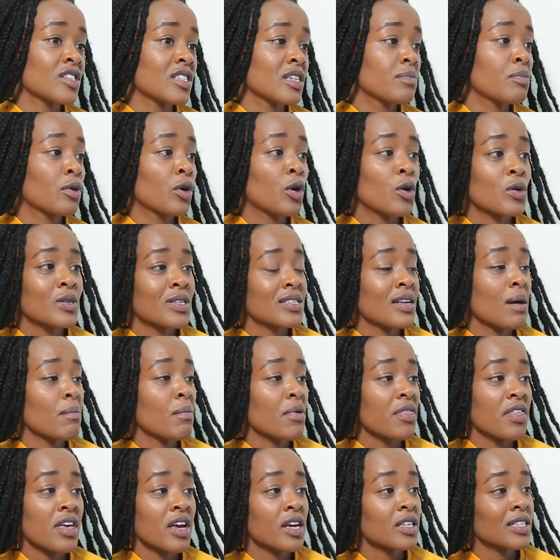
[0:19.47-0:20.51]
Is it because there's some
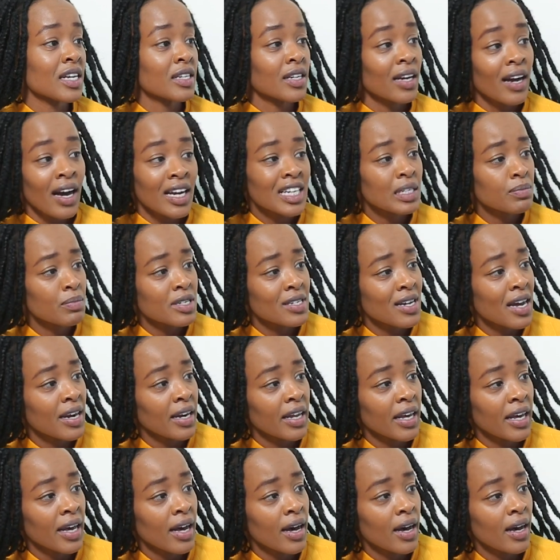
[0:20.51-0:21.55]
things that can't be done
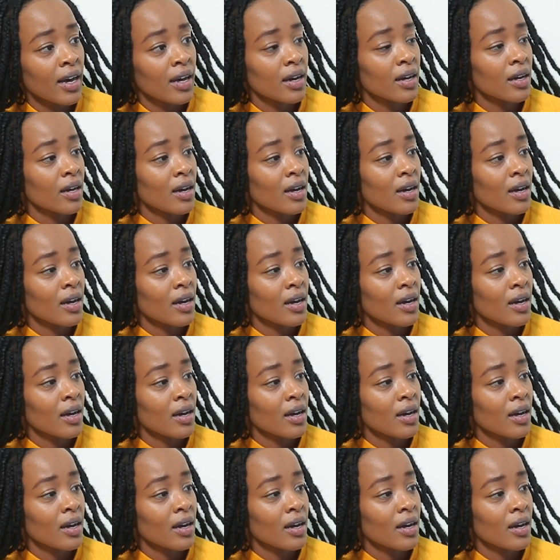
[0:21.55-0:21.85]
here?